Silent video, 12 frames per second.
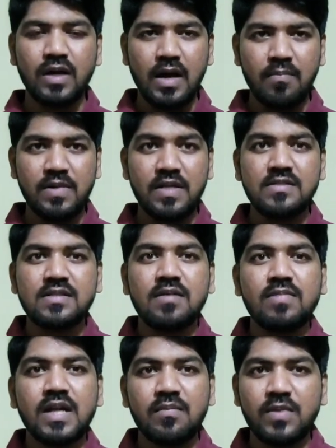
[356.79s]
After
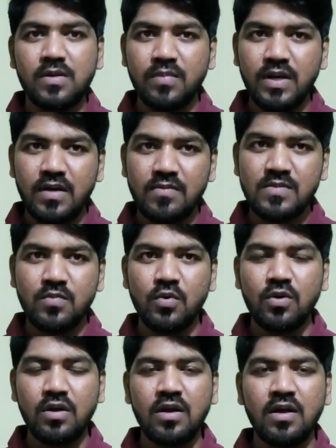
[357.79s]
some time it becomes
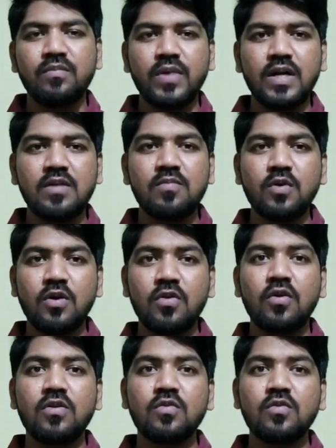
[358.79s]
bore, but if you are not